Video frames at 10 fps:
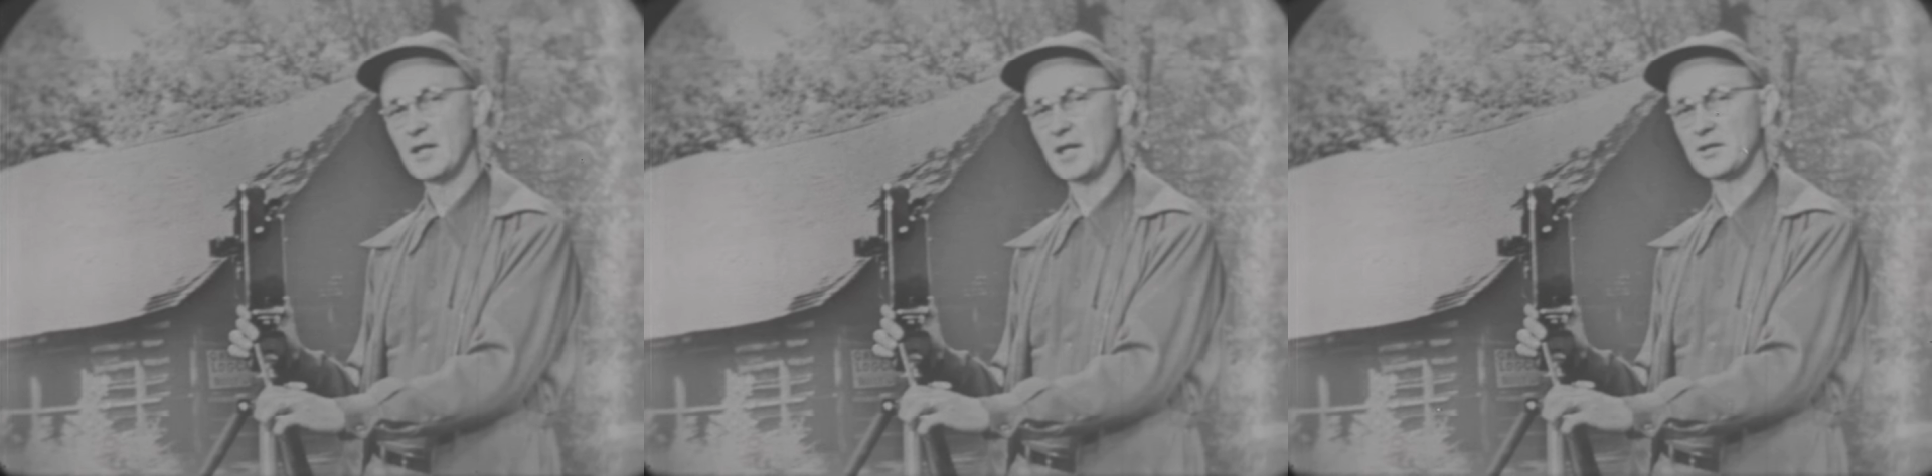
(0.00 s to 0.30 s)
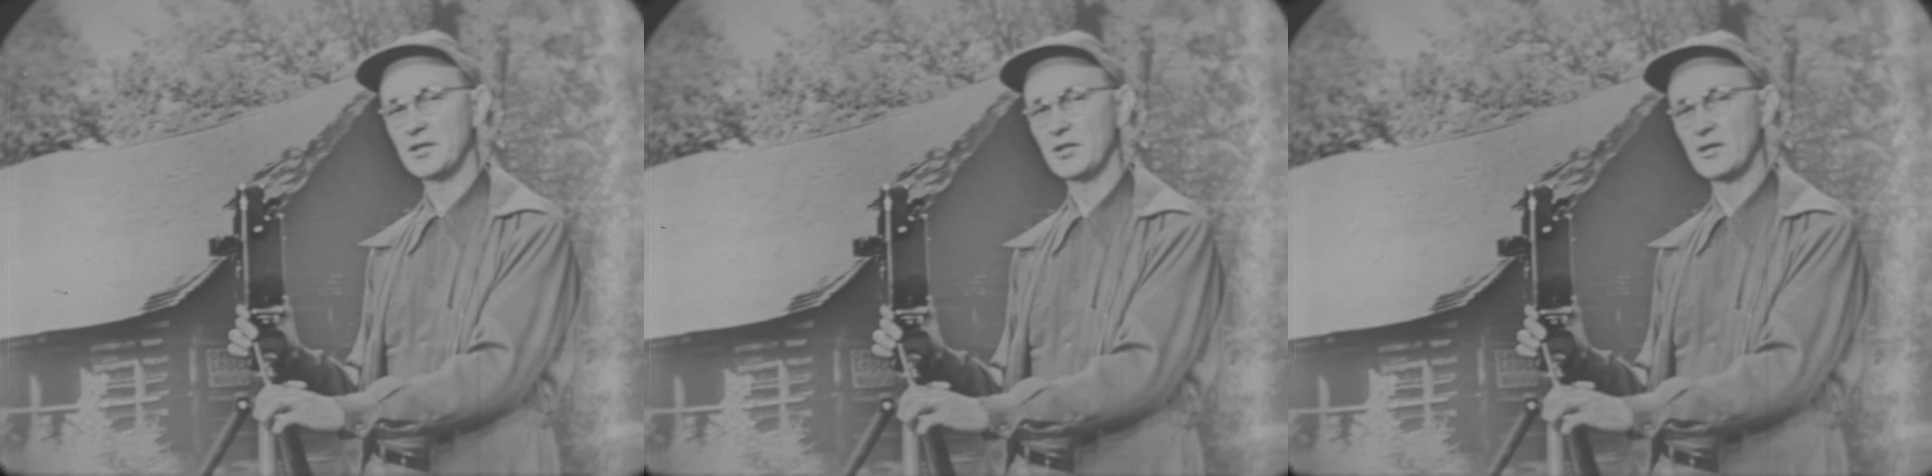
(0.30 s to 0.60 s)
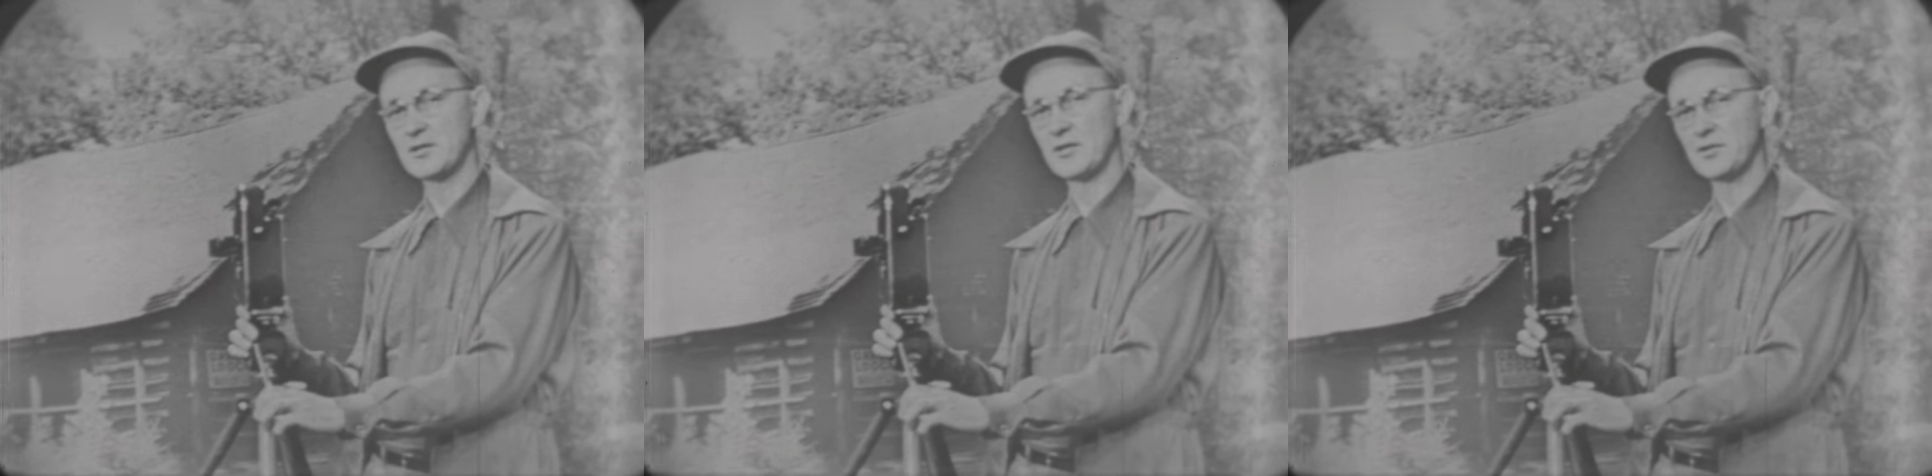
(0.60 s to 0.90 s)
And they
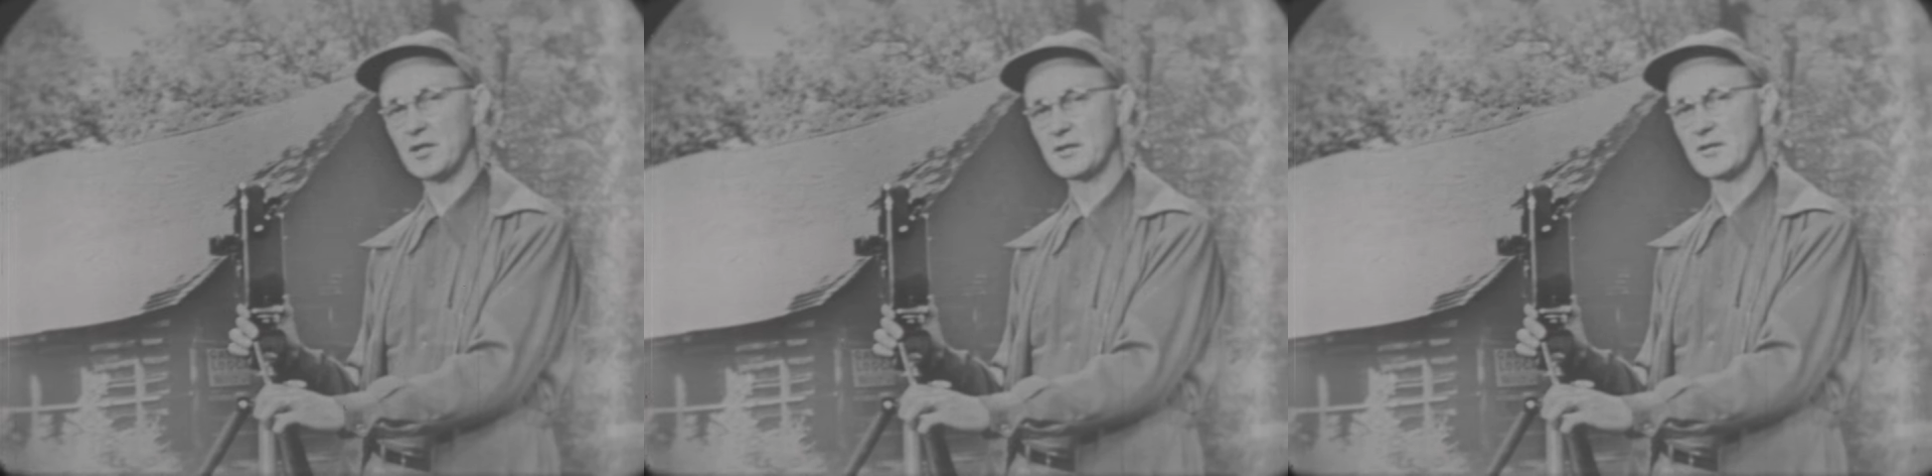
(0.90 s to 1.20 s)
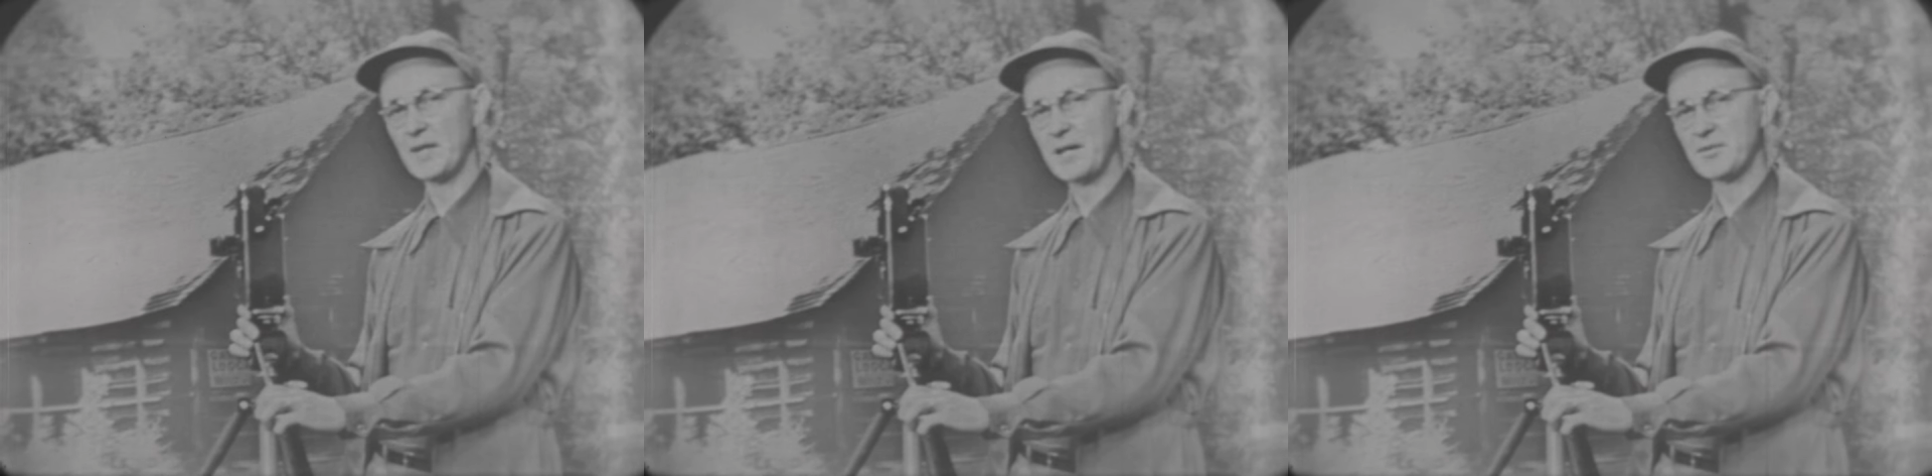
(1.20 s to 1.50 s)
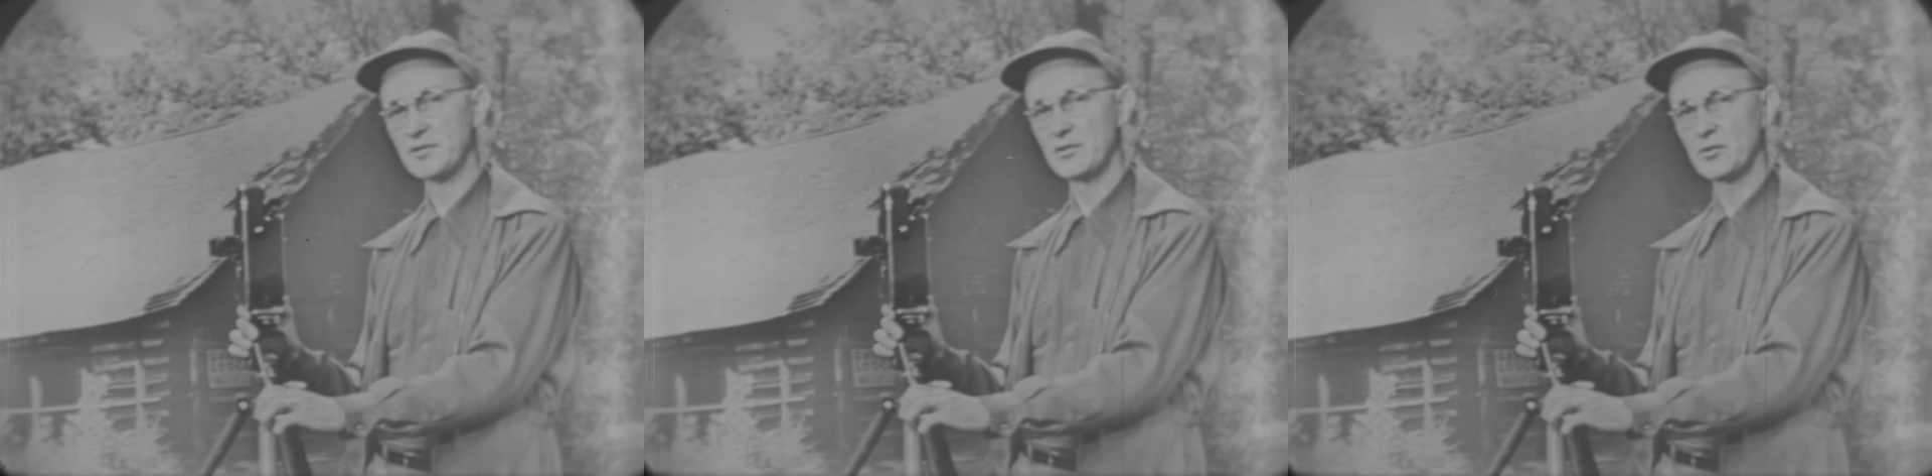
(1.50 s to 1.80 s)
also thought the
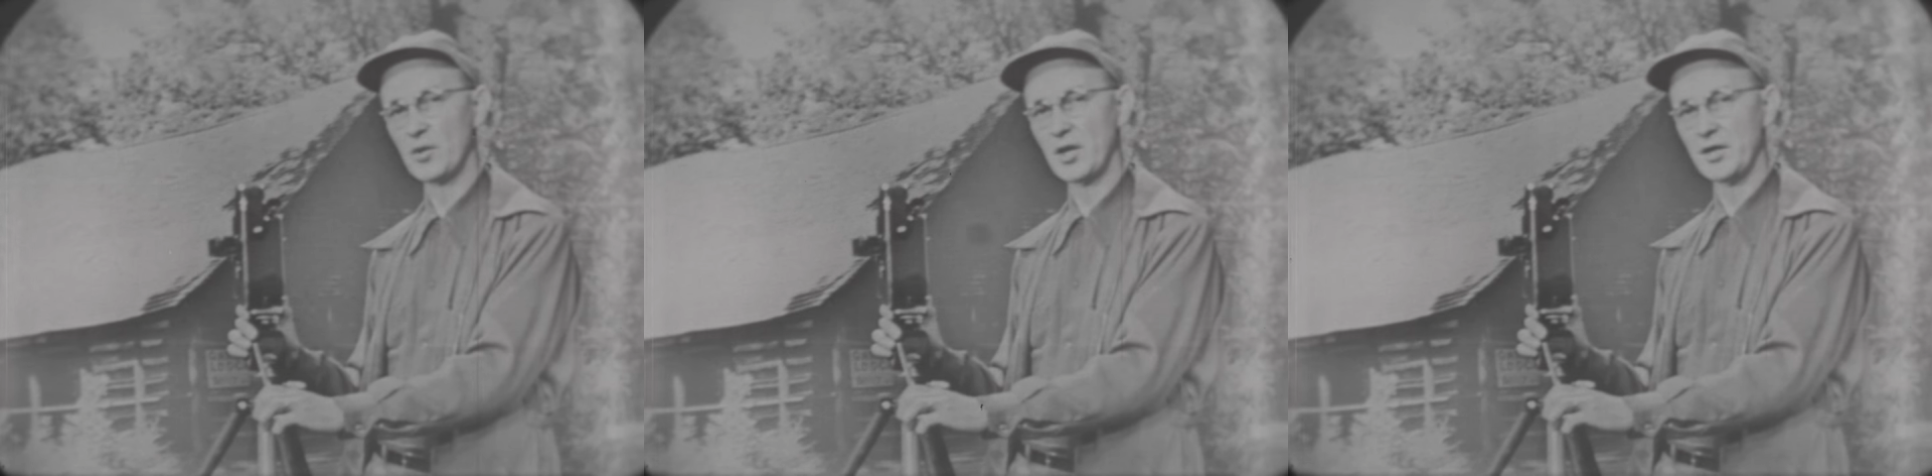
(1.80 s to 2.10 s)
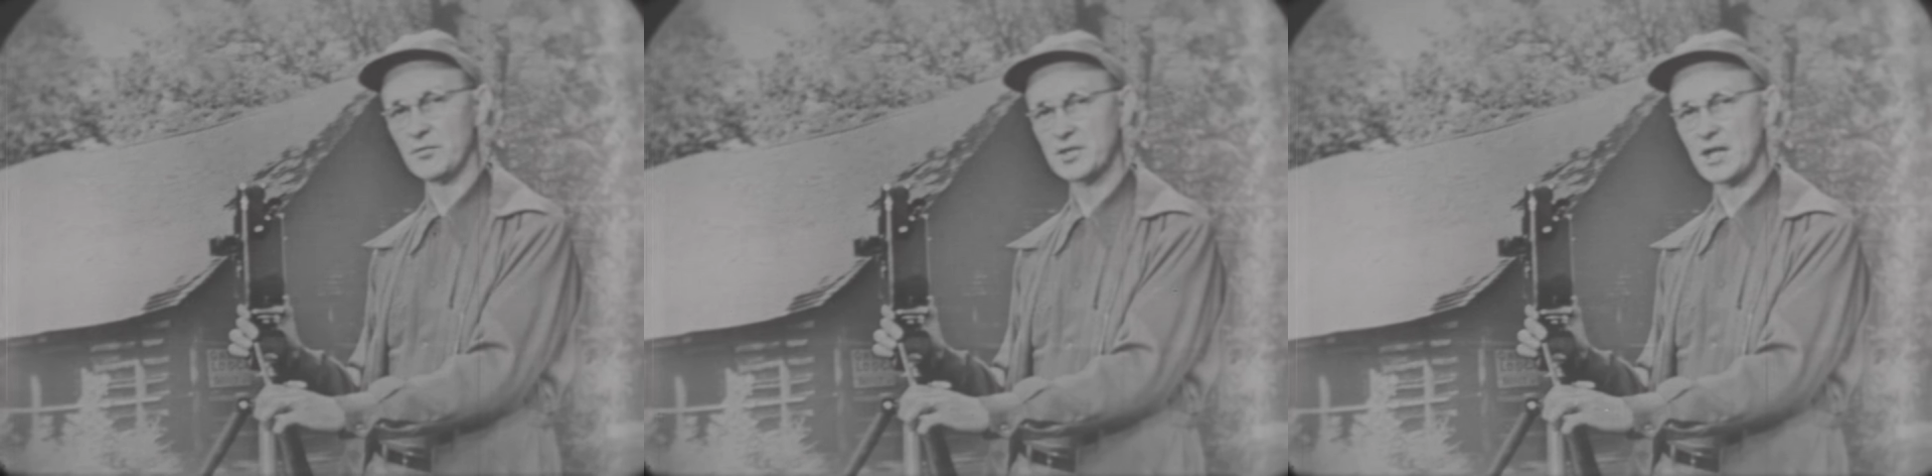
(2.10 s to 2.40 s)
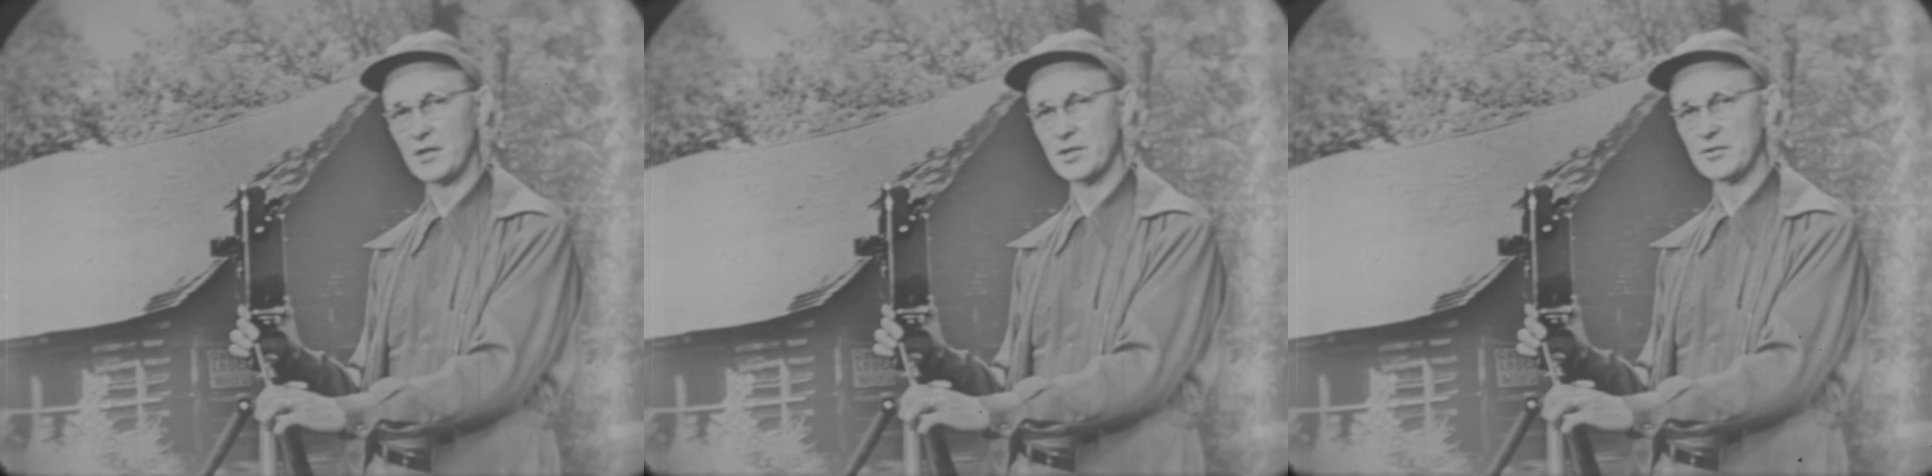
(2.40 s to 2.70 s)
Pipestone Quarry was
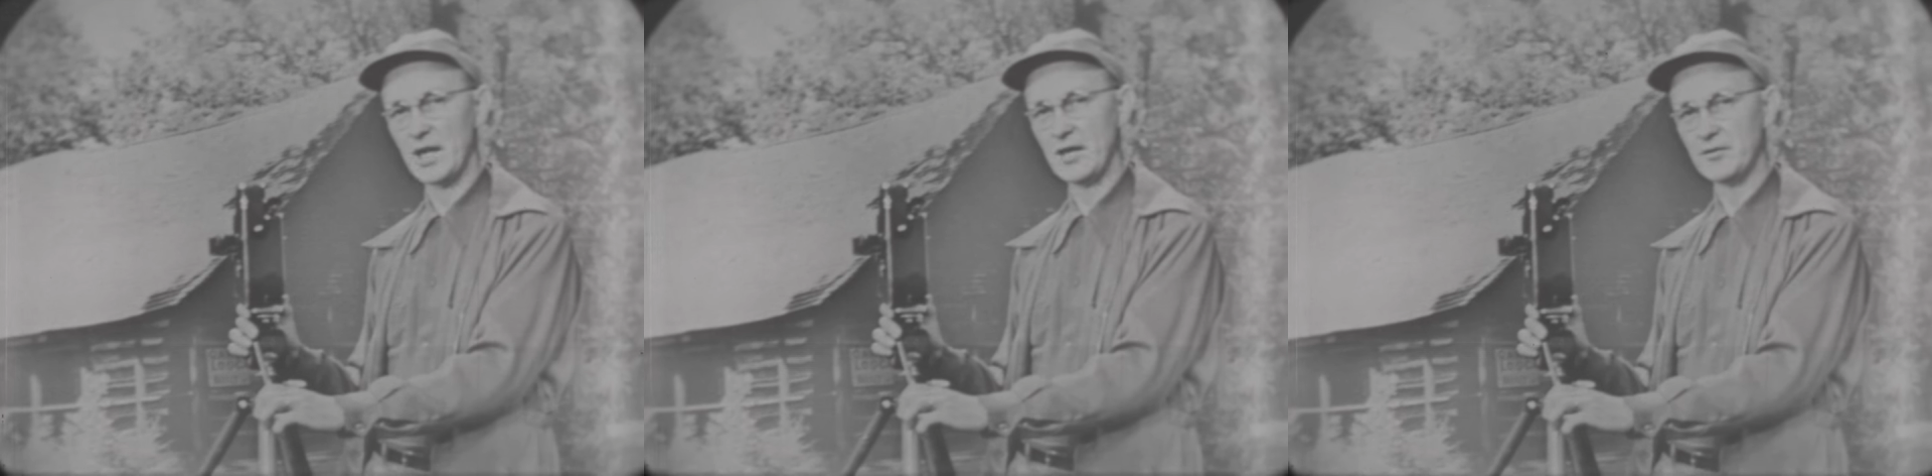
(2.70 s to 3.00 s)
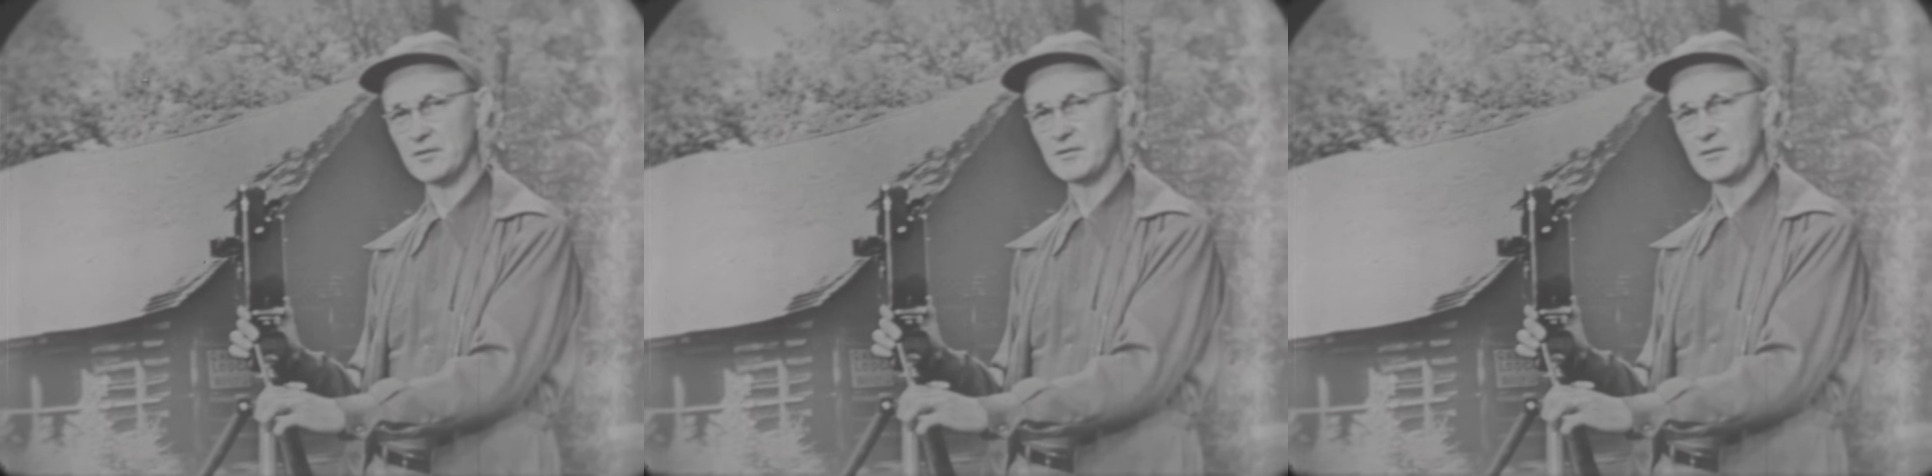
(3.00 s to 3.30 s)
sacred ground.